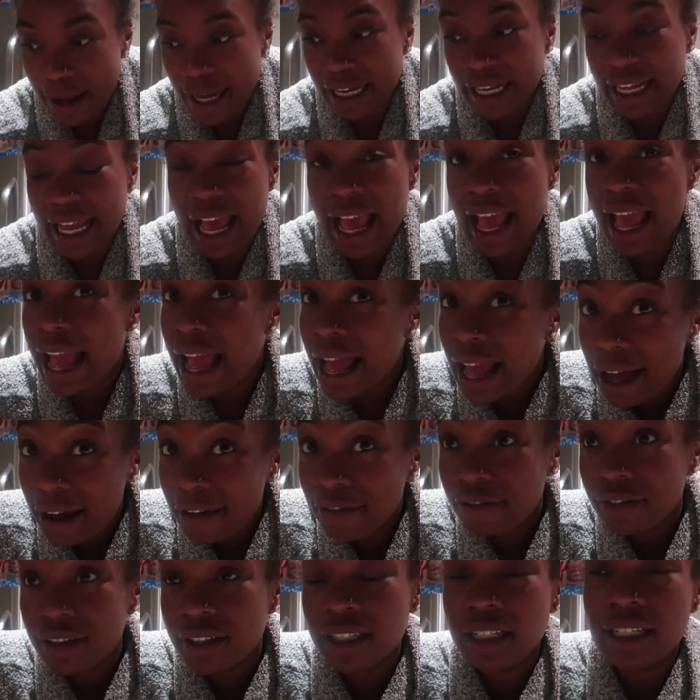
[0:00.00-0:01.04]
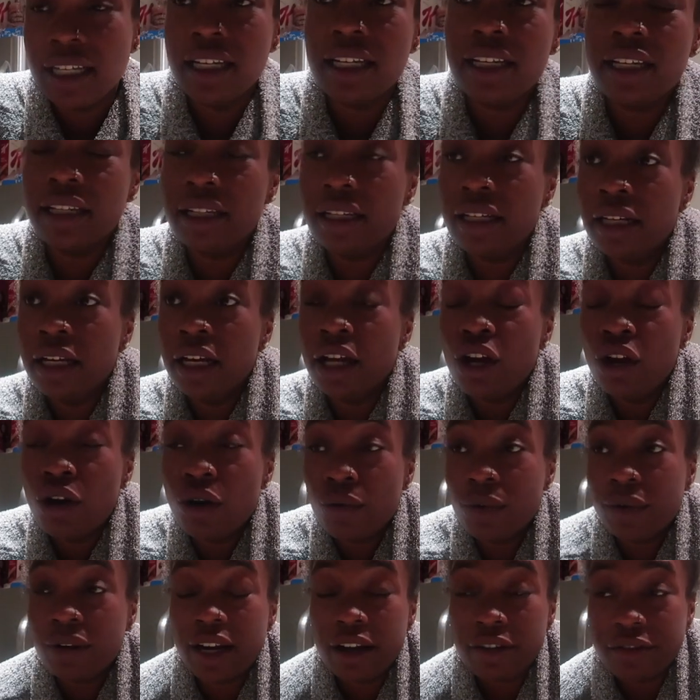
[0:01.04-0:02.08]
my calf again.
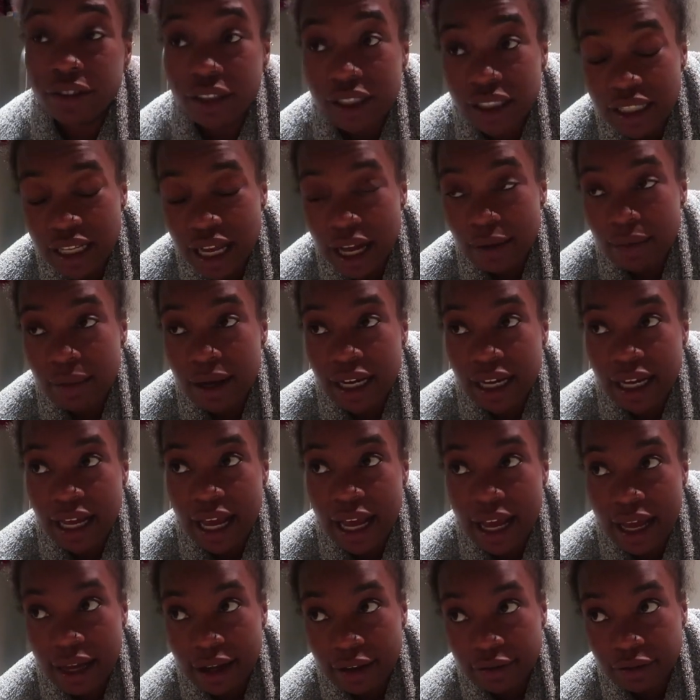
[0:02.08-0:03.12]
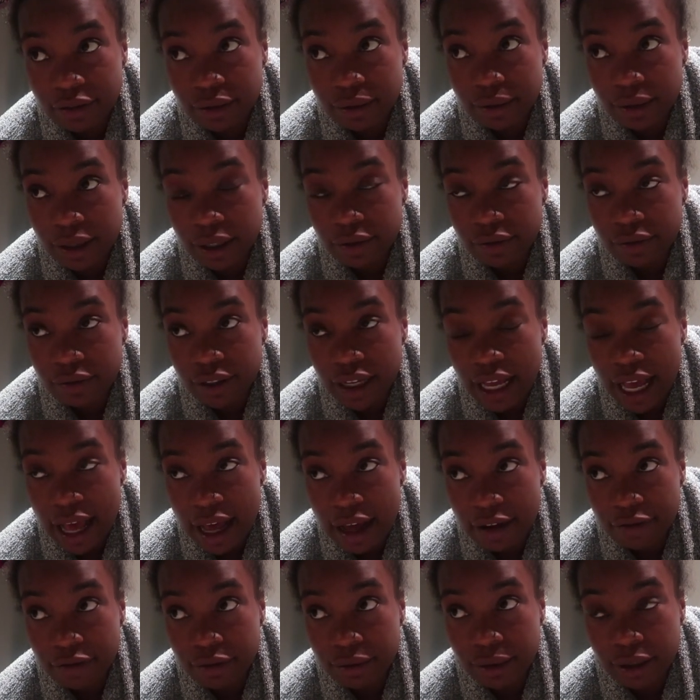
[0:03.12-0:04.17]
Whenever it's on my calf or whatever,
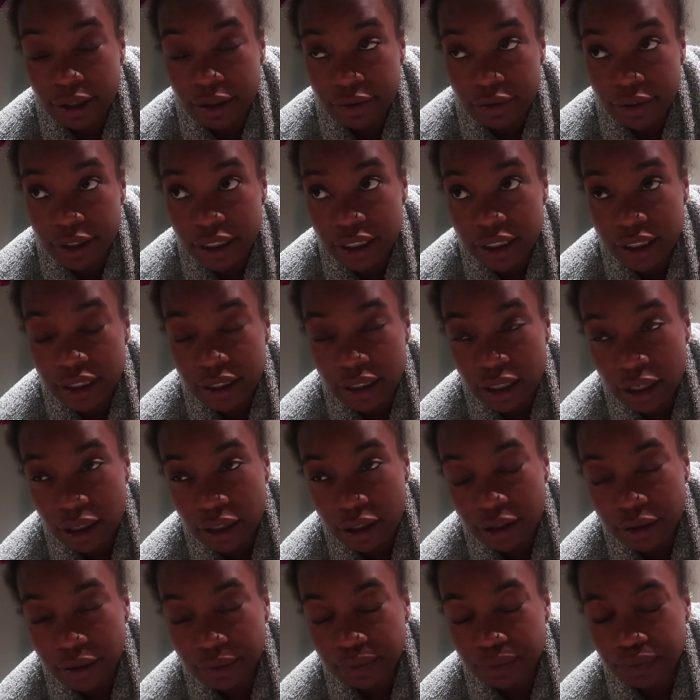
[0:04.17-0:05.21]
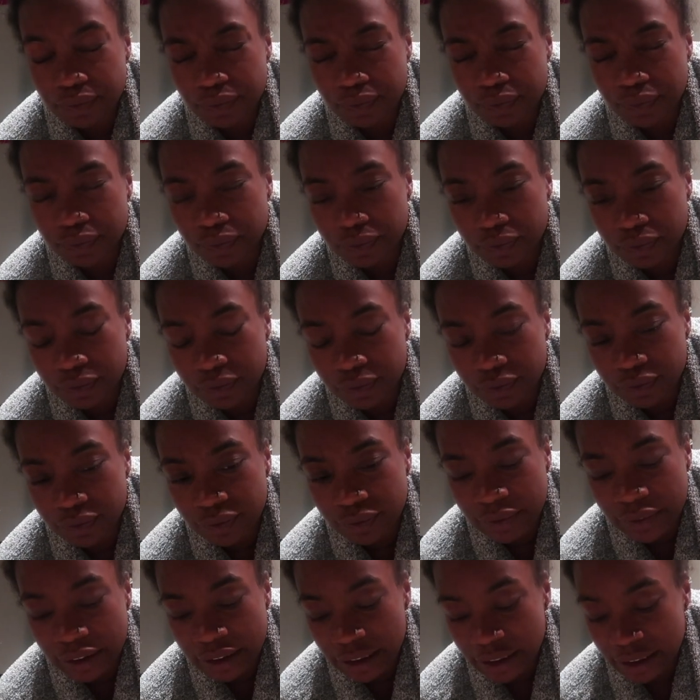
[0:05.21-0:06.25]
calf or whatever, it um
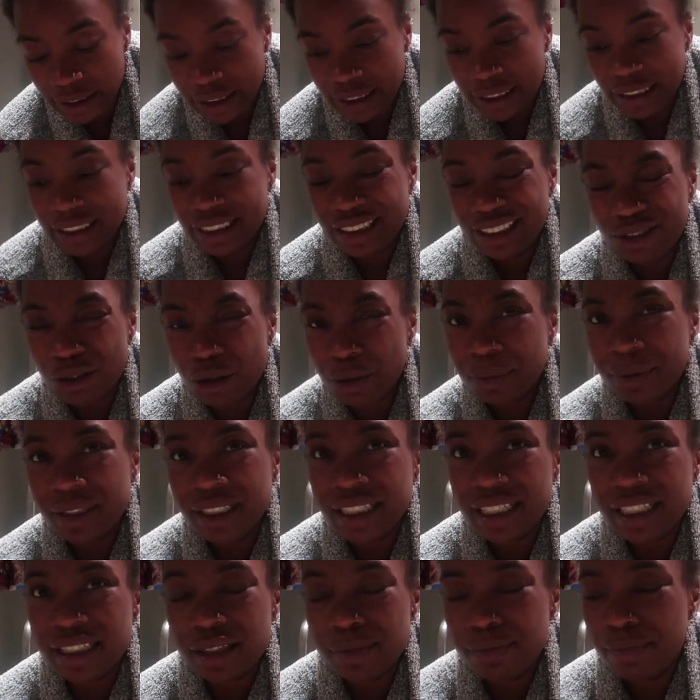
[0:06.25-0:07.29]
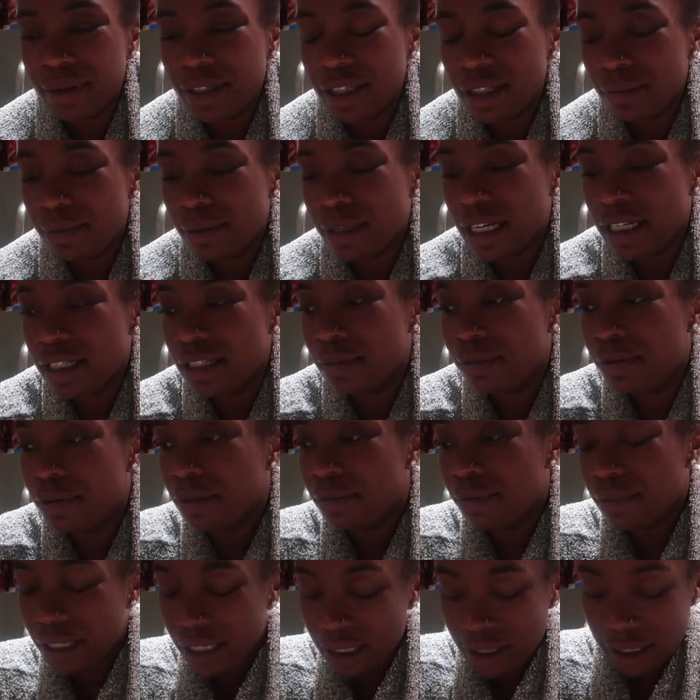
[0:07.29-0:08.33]
normally gets big, but I did
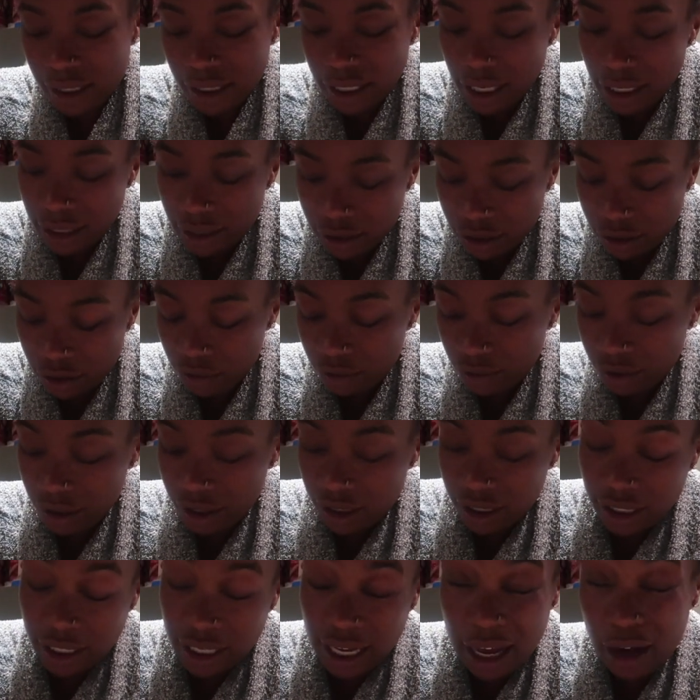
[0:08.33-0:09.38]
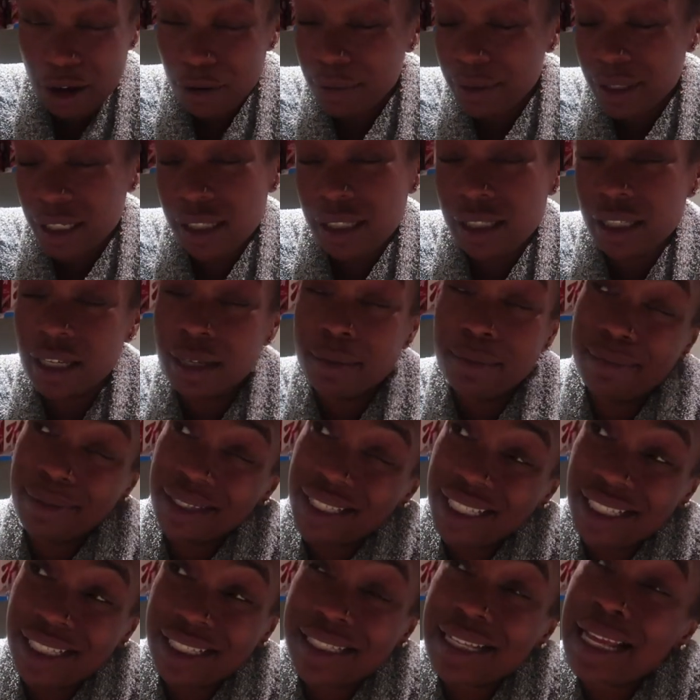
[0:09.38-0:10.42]
put medicine on it, so we'll see. I hope it doesn't get
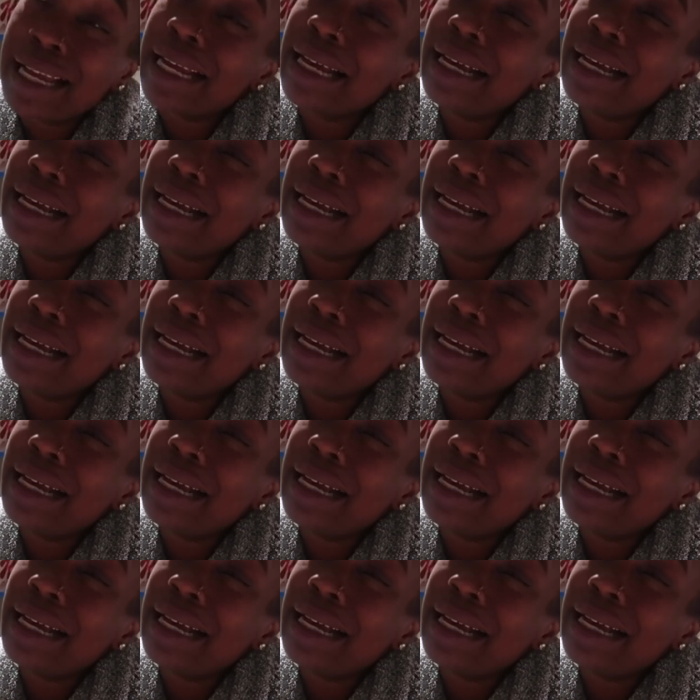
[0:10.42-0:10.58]
big because I